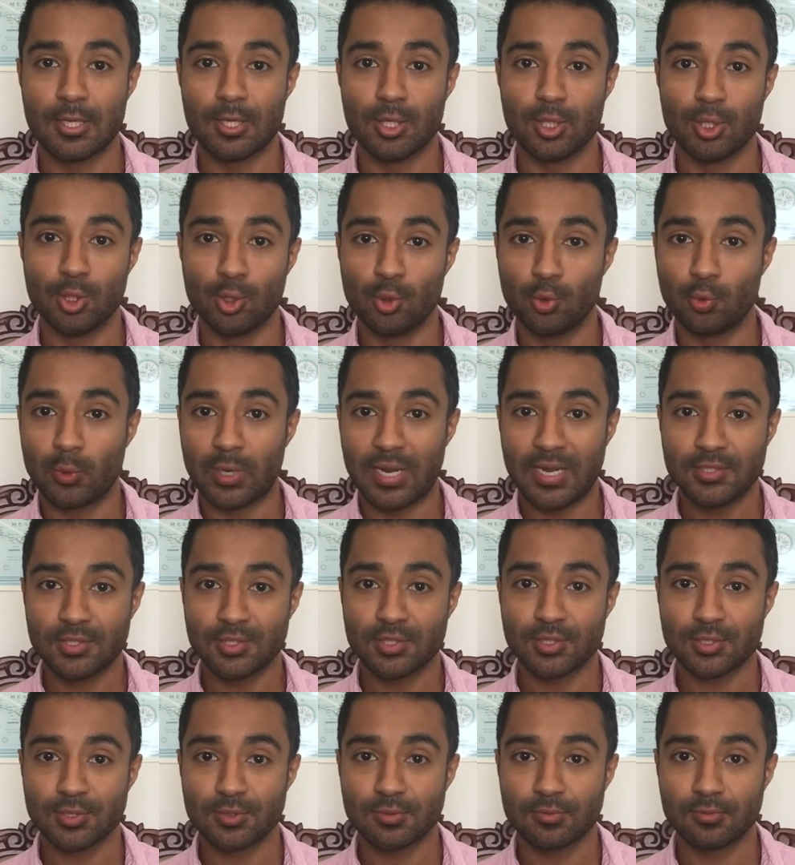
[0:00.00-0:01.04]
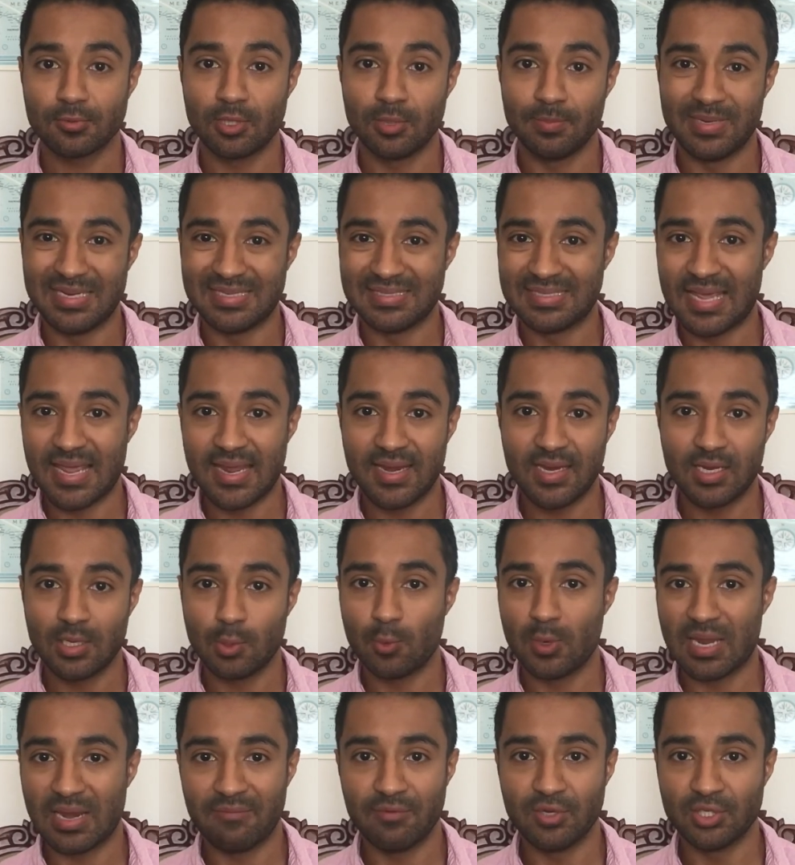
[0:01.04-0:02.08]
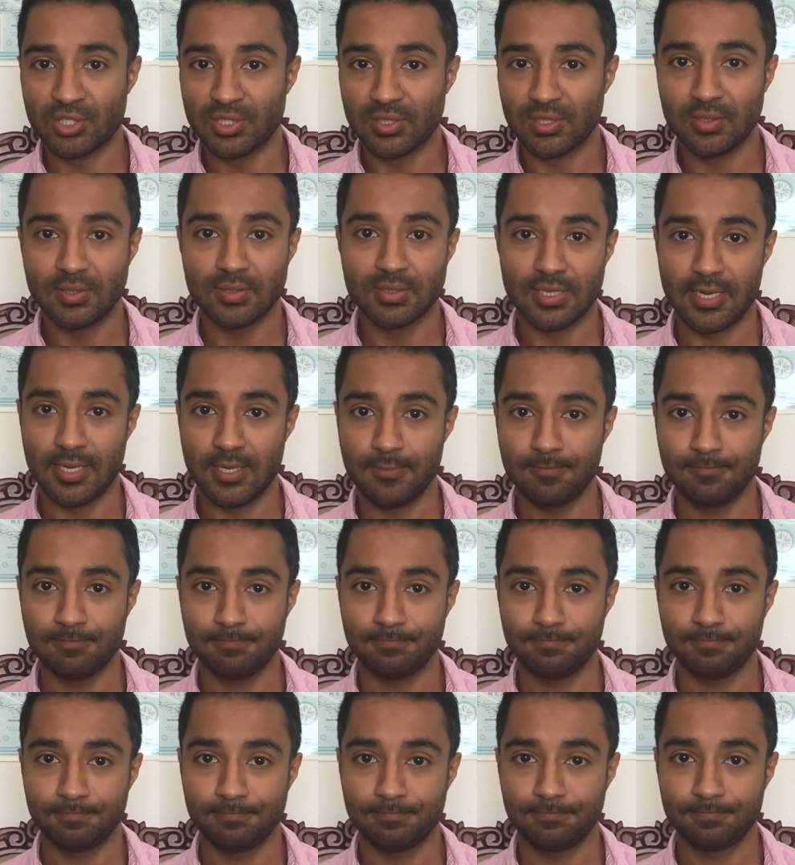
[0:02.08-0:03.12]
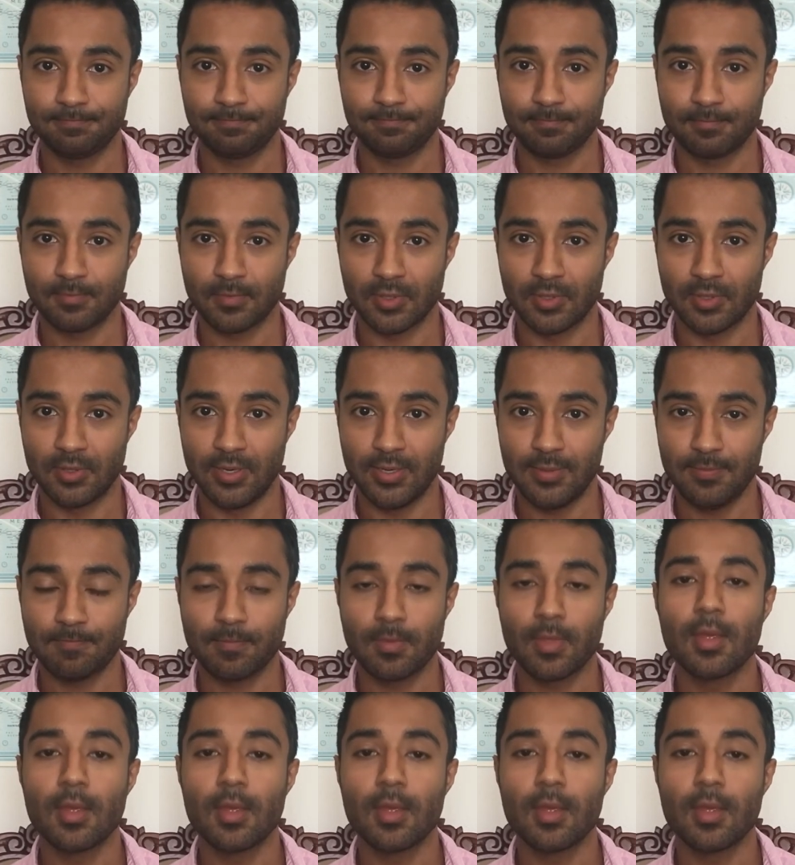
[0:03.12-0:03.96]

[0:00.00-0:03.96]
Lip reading: your rights are being taken away every single day, all right?